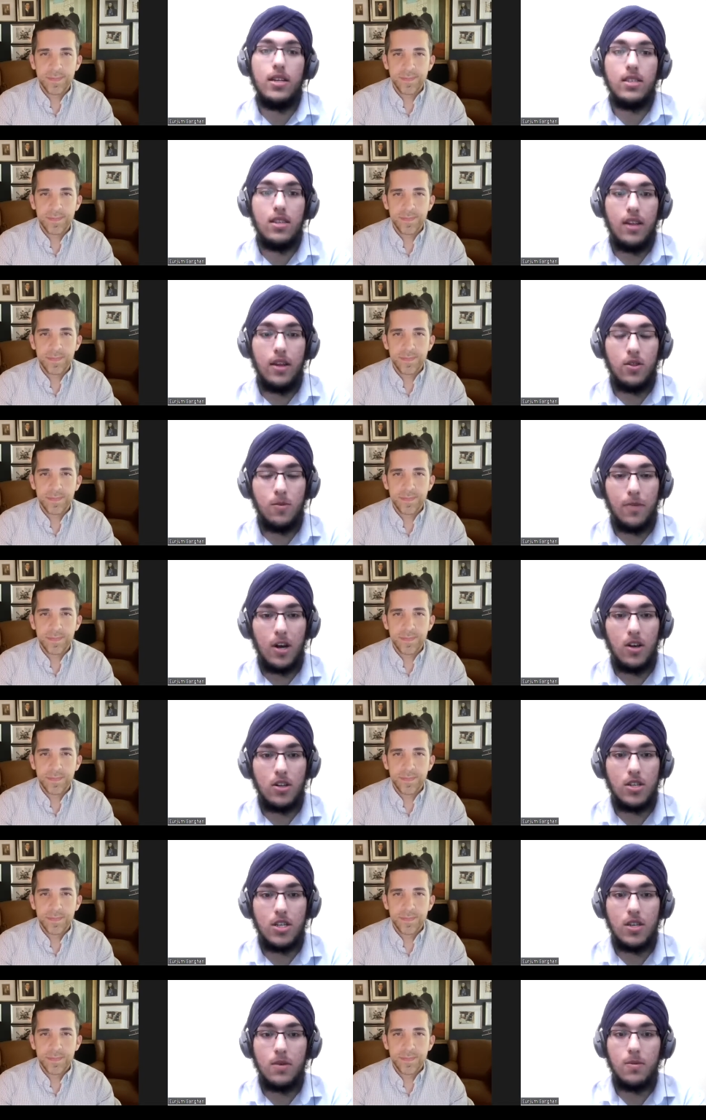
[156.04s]
Speaker 1: genetics and
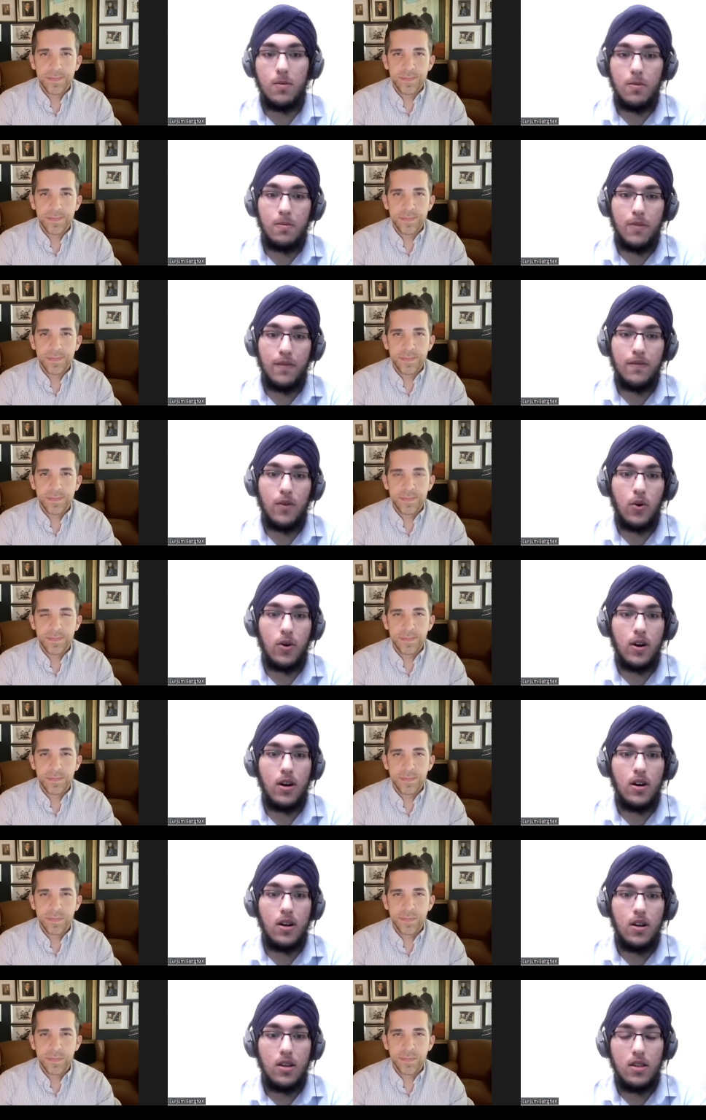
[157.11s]
anthropology
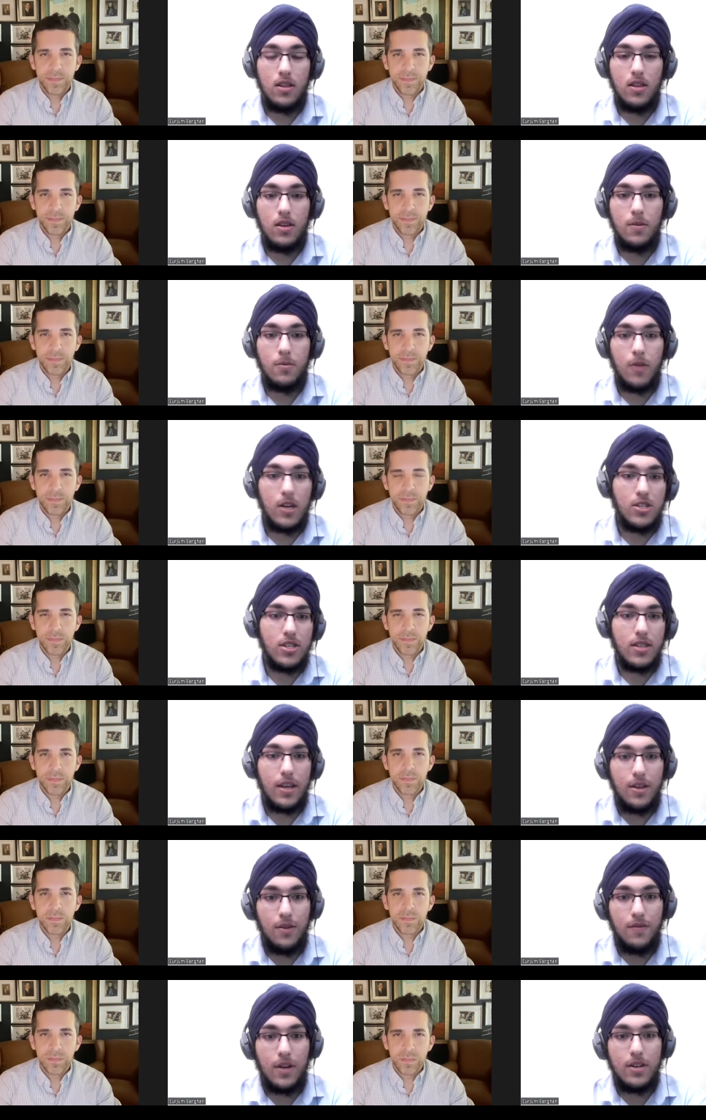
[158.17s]
before the
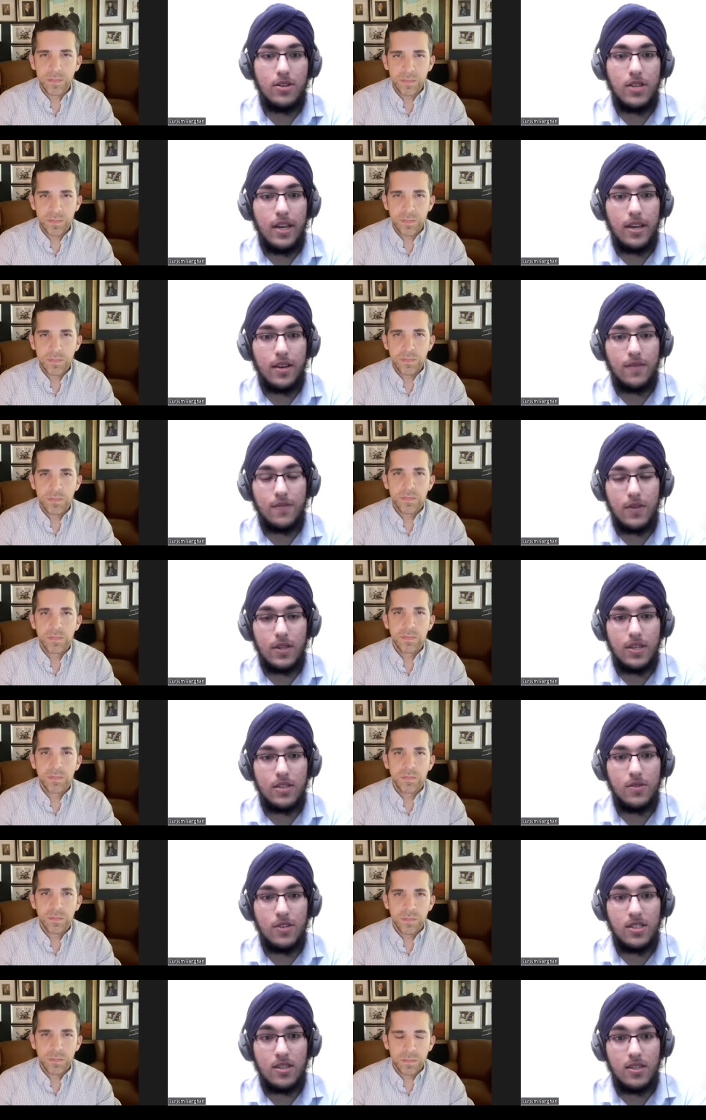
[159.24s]
project that you've undertaken for
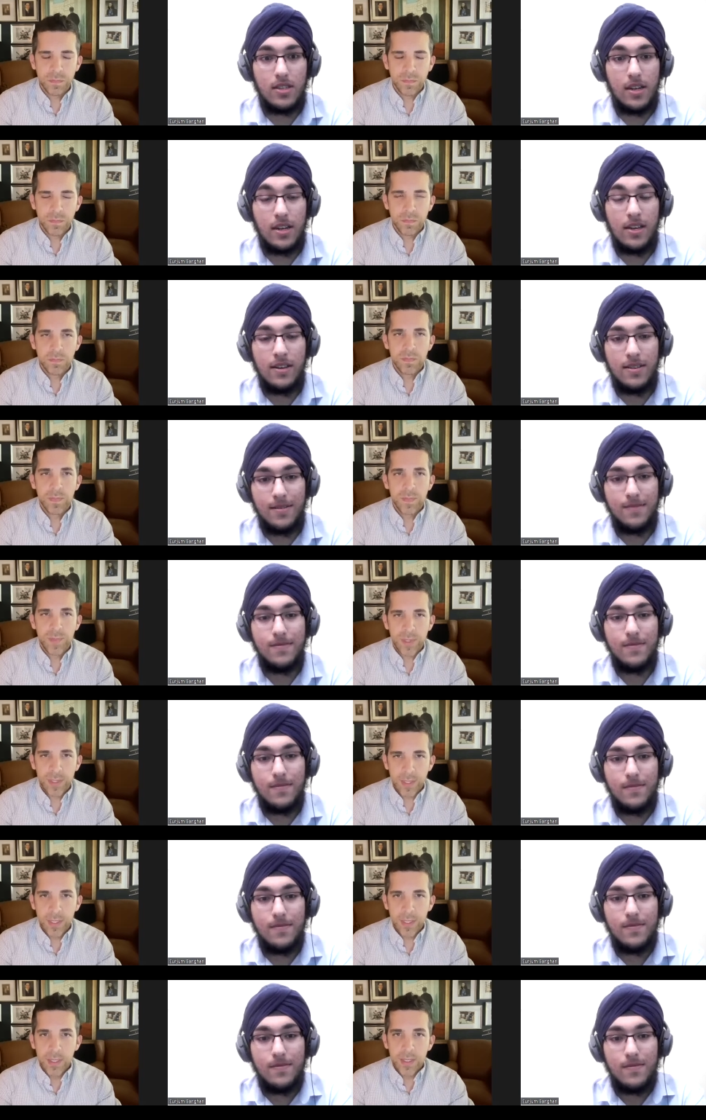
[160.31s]
this study?
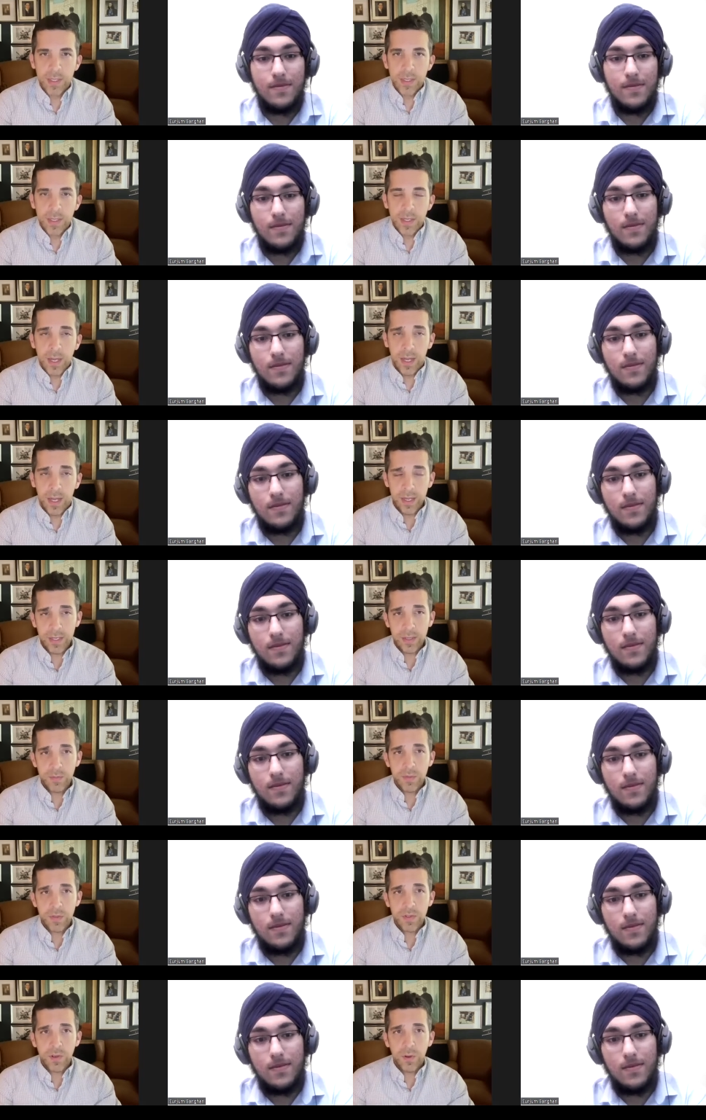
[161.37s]

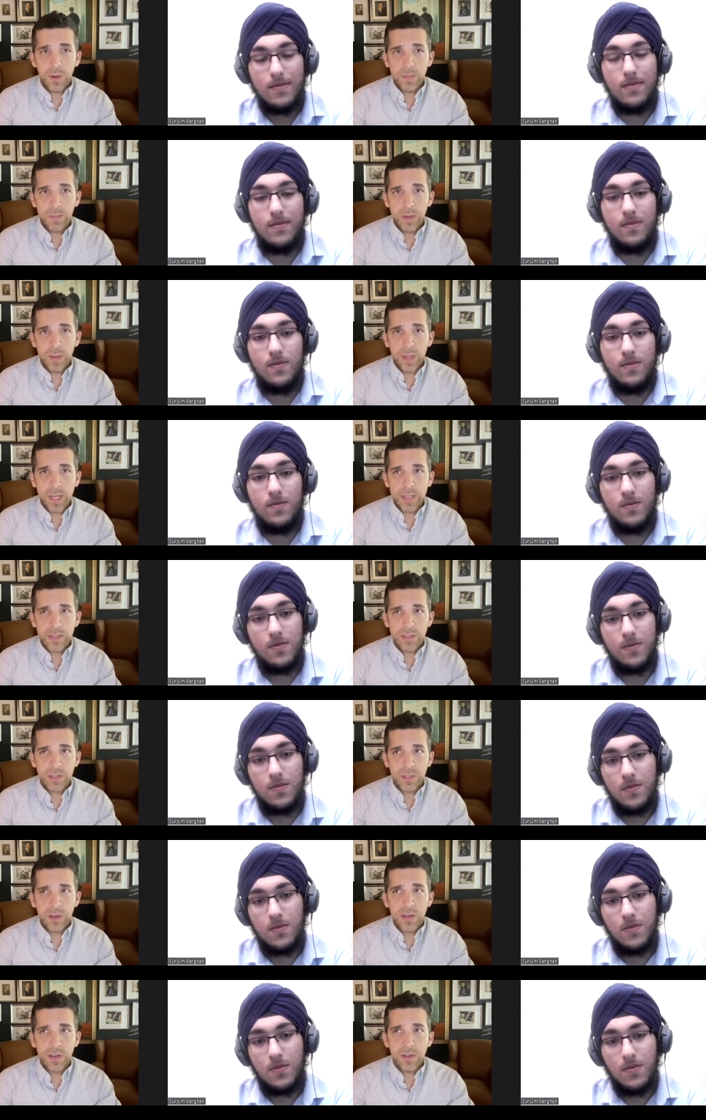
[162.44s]
Speaker 2: Um, so I, I
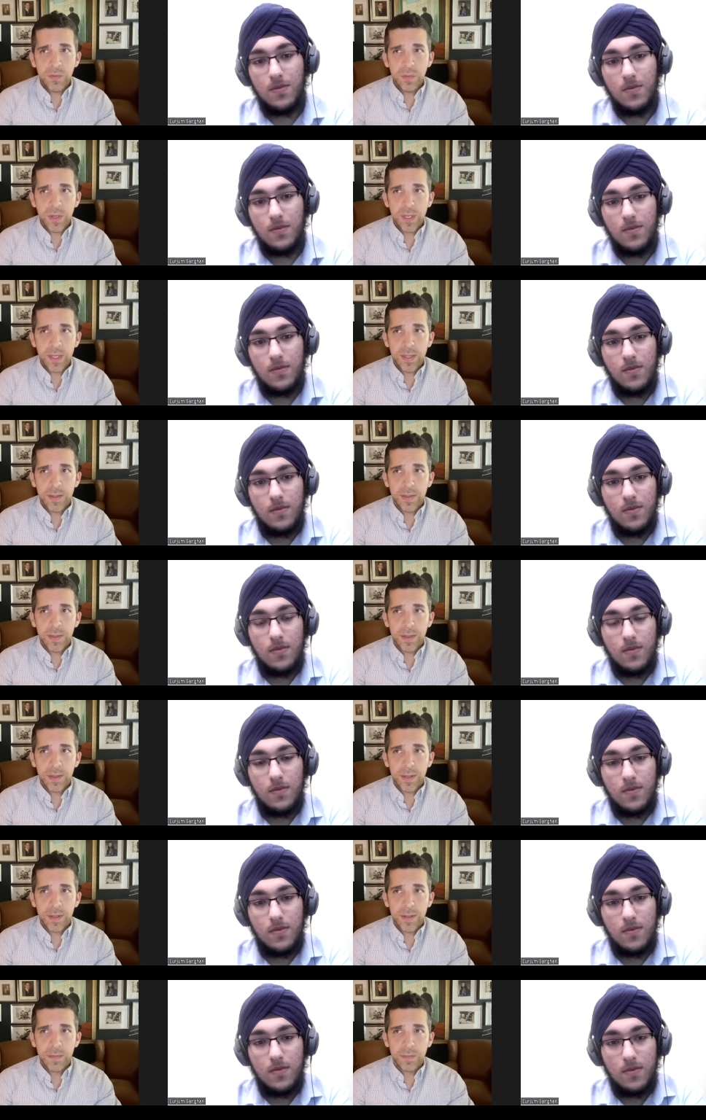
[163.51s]
started with
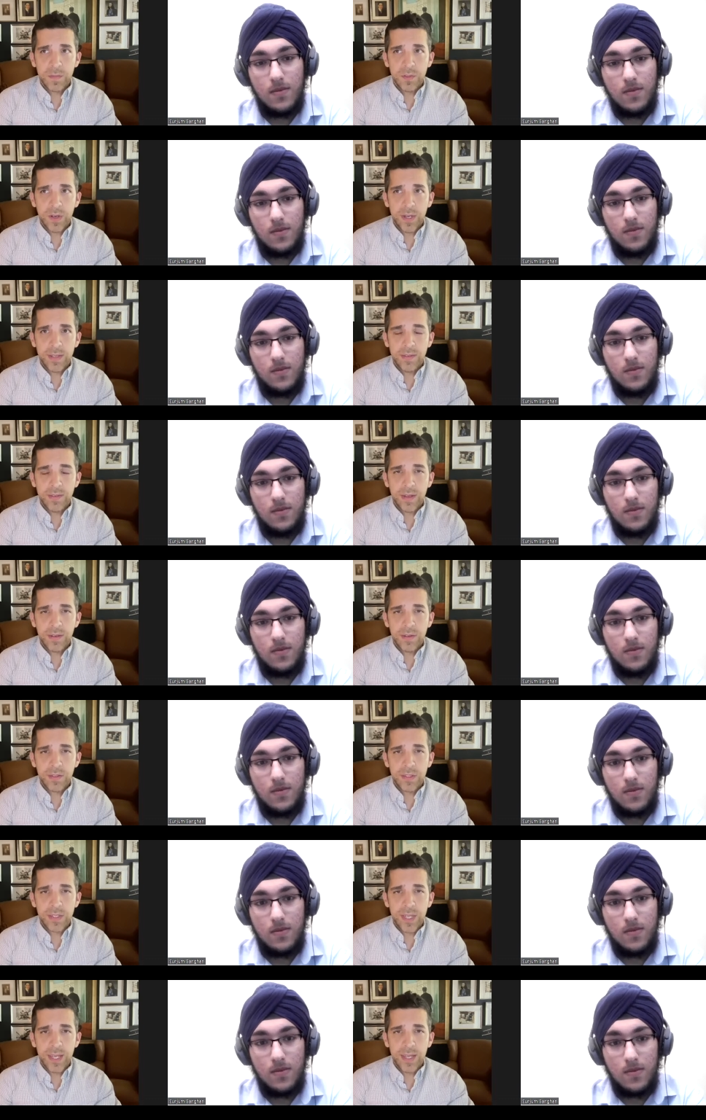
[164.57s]
um, trying to
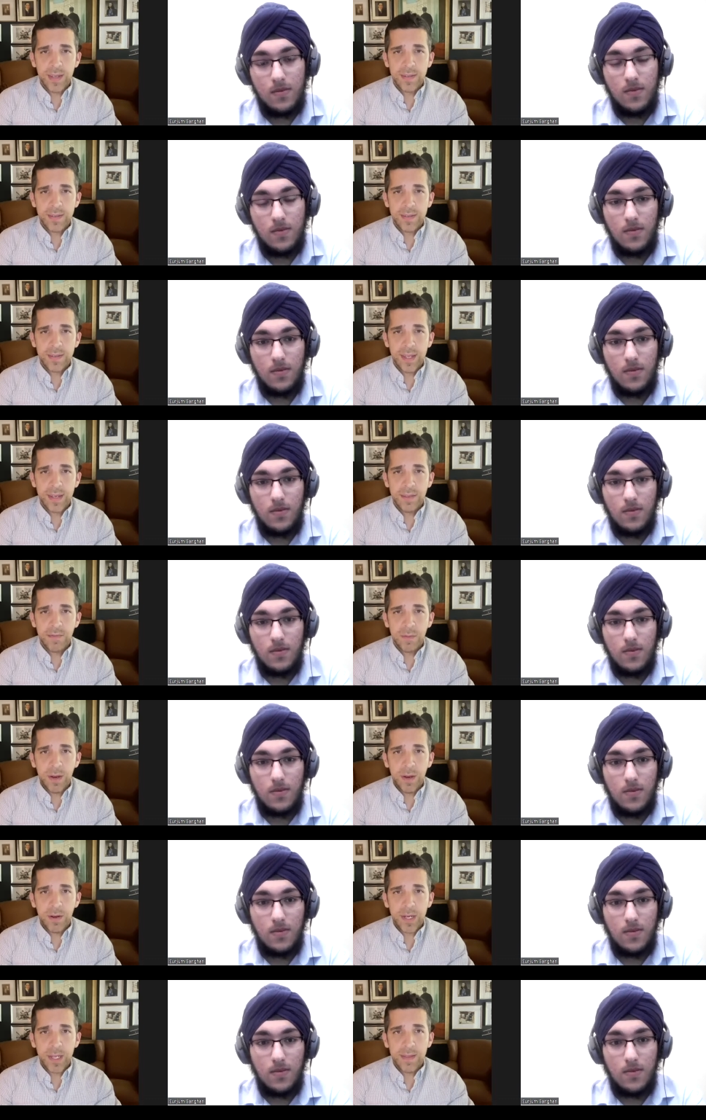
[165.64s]
understand Native
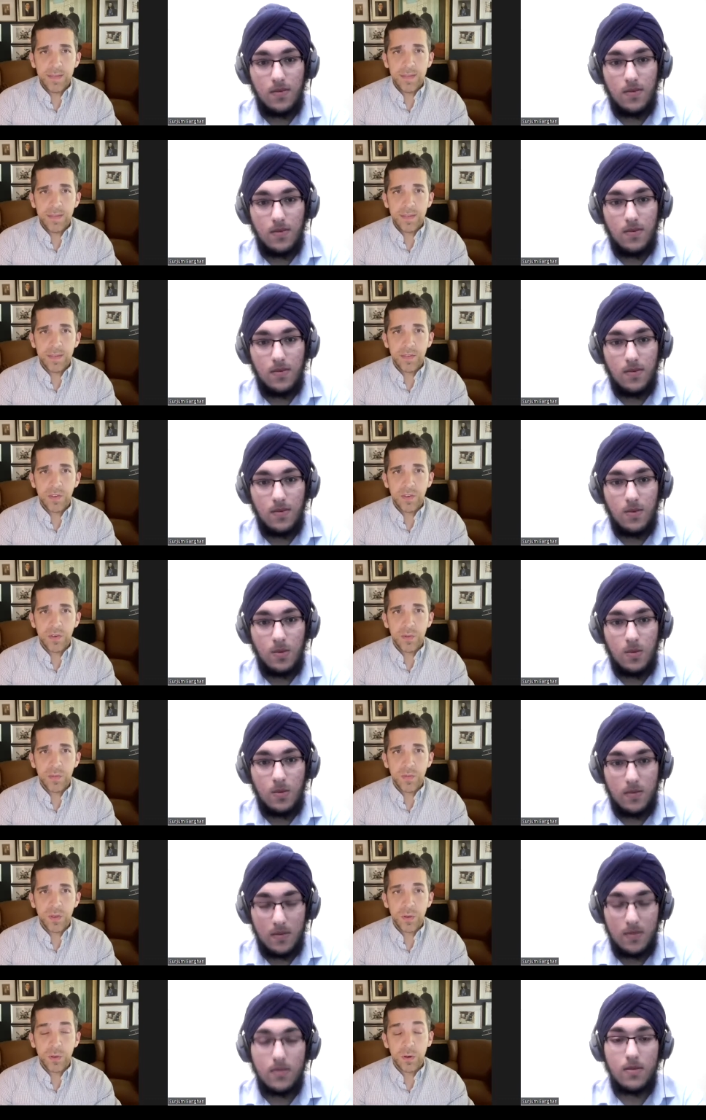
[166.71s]
Americans in
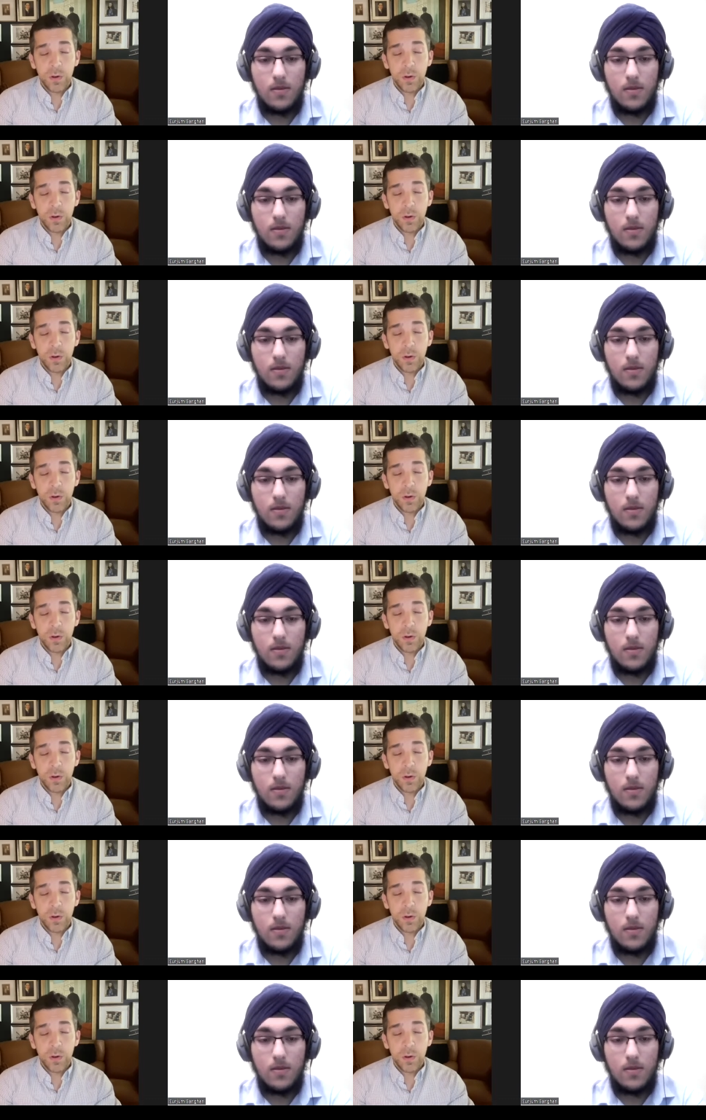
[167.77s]
terms,